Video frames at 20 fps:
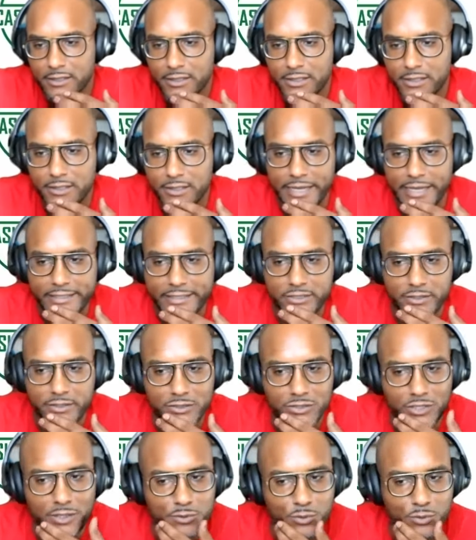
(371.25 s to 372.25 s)
the answer in
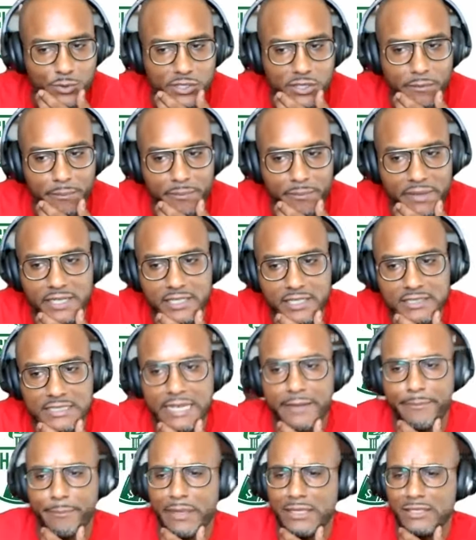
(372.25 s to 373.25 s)
terms of where your mint is
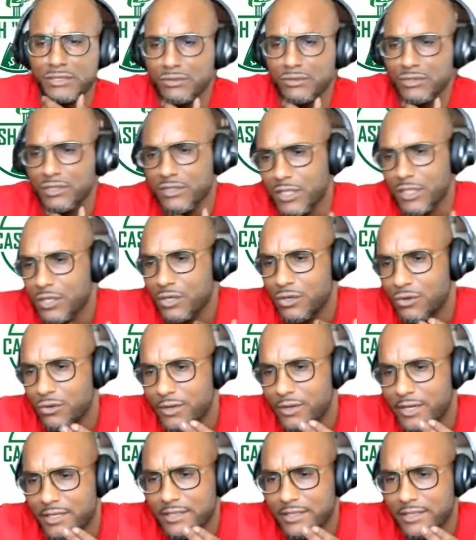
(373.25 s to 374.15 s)
at based on just a coin.